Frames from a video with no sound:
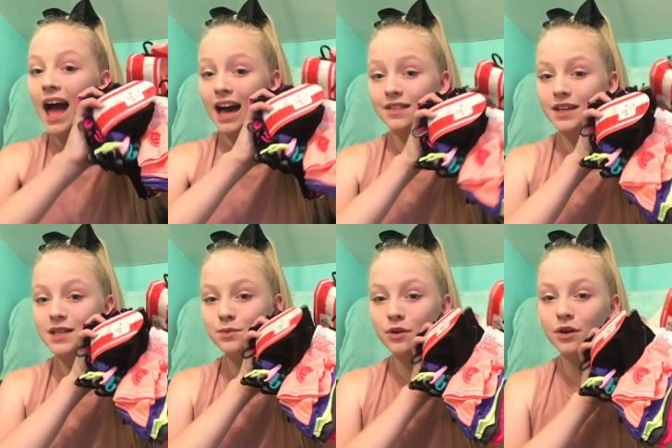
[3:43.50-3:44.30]
And
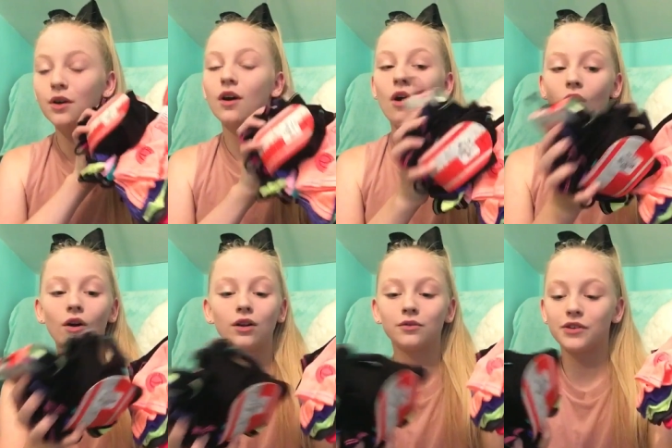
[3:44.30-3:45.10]
these were
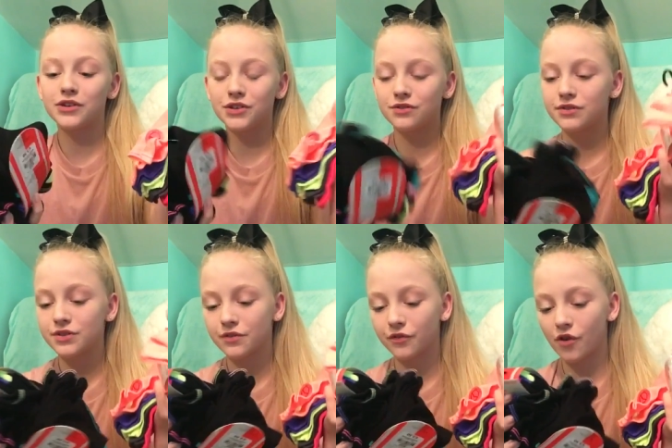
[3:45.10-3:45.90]
all
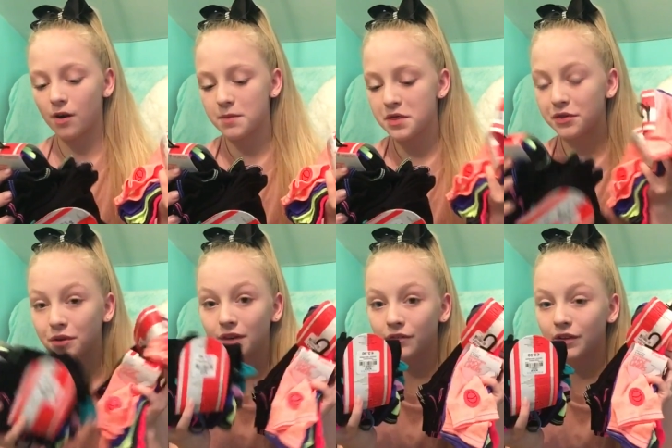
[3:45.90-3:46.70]
reduced from
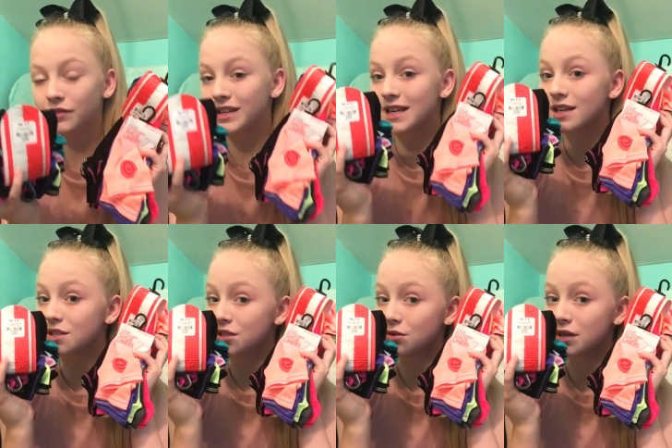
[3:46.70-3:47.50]
€3.50
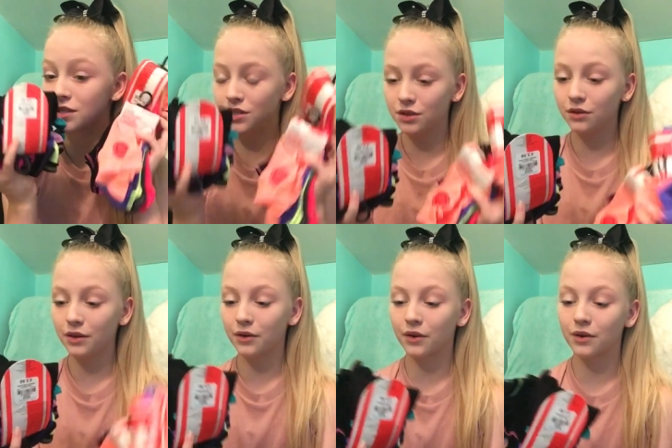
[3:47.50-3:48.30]
to
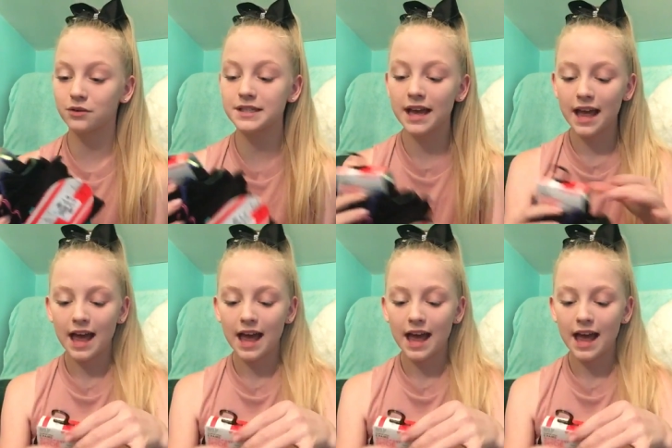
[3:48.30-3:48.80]
€2.